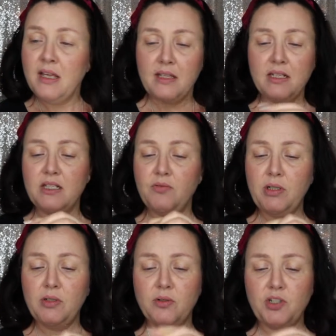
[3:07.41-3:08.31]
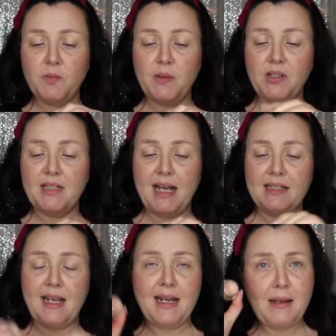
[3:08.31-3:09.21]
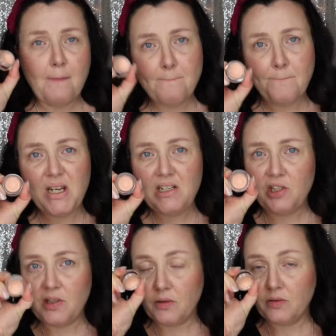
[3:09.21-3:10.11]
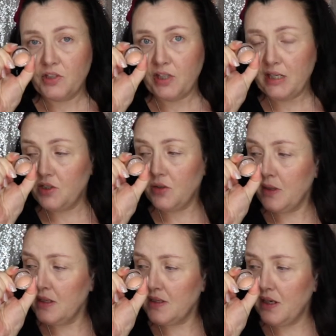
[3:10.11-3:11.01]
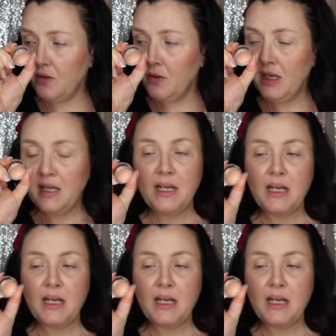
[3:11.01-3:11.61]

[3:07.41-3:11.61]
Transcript: This is really gorgeous because it has a peachy sort of shade to it, so